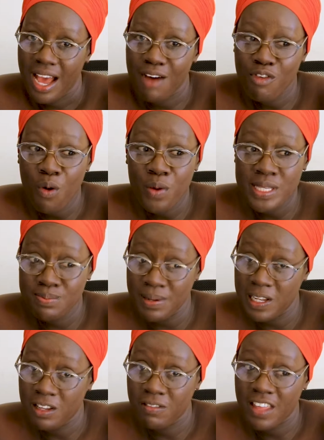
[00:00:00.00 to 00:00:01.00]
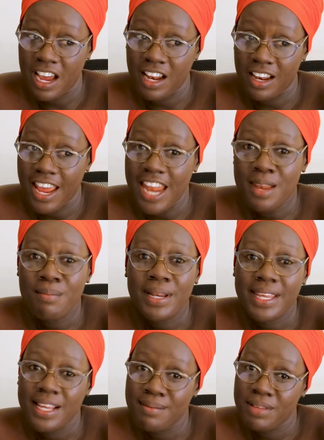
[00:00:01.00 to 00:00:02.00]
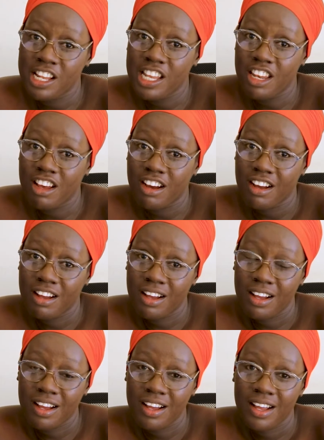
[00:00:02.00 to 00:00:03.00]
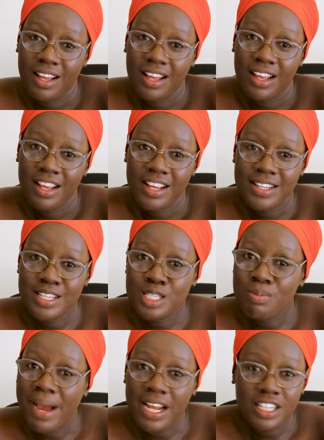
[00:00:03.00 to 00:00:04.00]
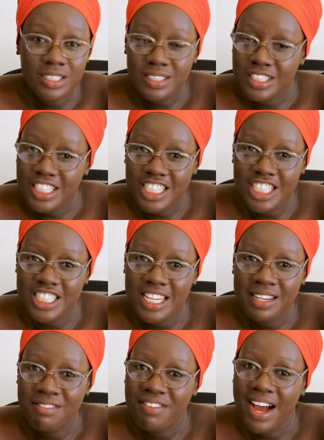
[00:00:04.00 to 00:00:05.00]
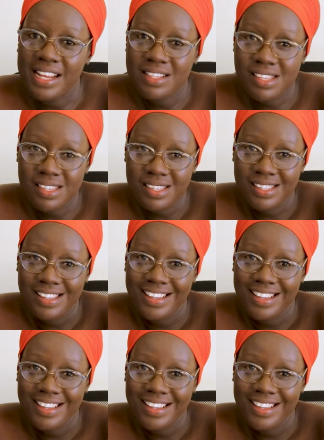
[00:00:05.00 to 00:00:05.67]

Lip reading: I've always believed that anybody can be a leader, despite the gender fights.